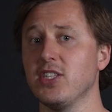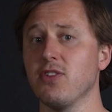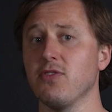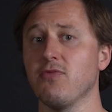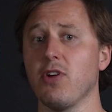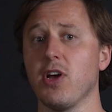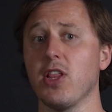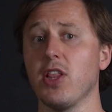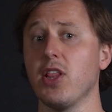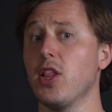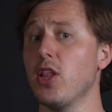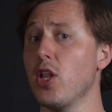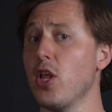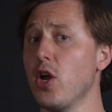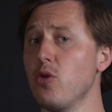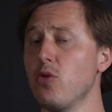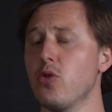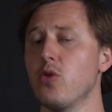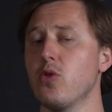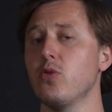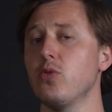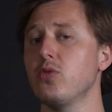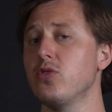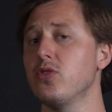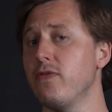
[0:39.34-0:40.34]
to run
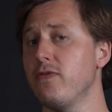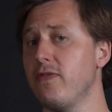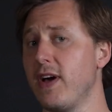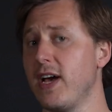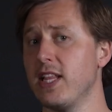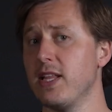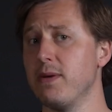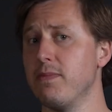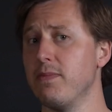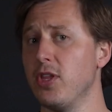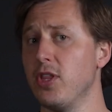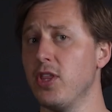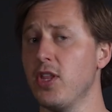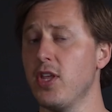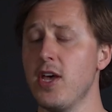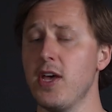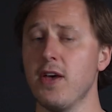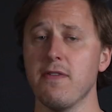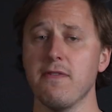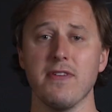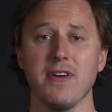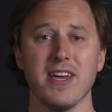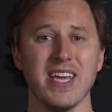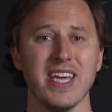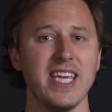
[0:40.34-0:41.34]
local development
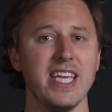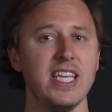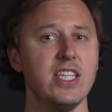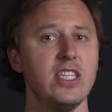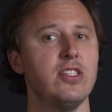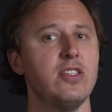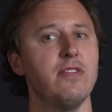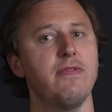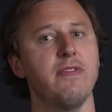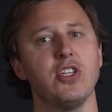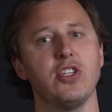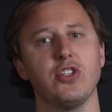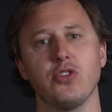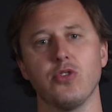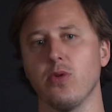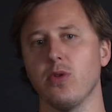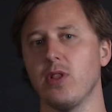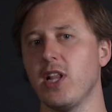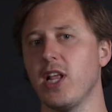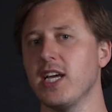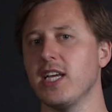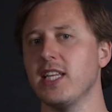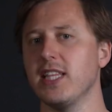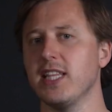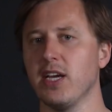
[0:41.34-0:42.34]
for individual
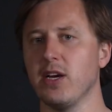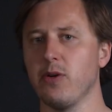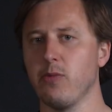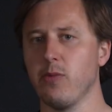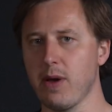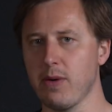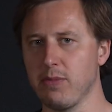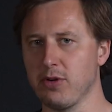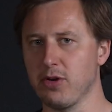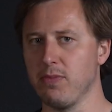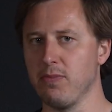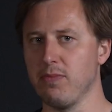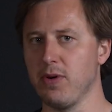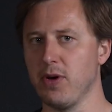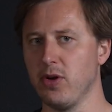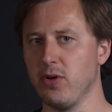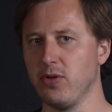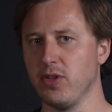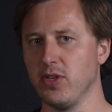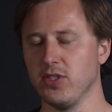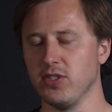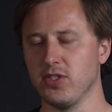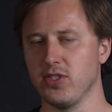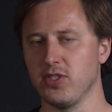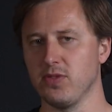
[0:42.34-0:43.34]
Lightning web
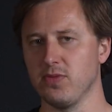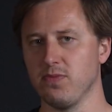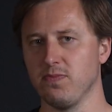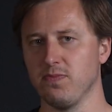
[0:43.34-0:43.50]
components.